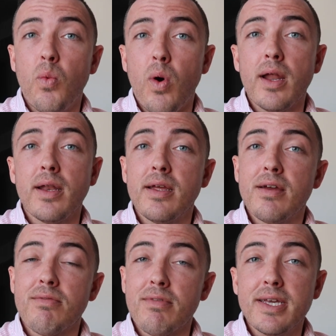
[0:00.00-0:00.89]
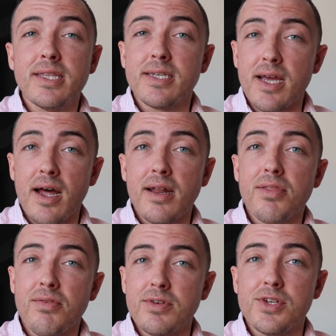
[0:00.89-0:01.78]
One, read the
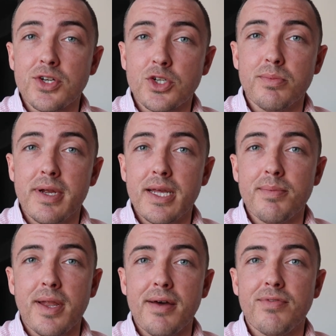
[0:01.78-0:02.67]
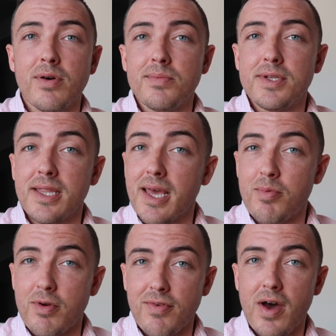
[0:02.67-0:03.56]
data through social media platforms that they
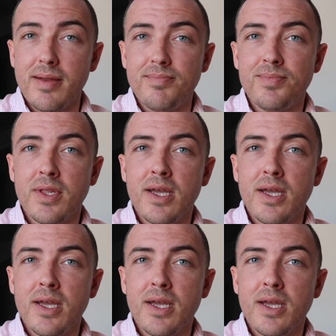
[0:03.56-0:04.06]
provide.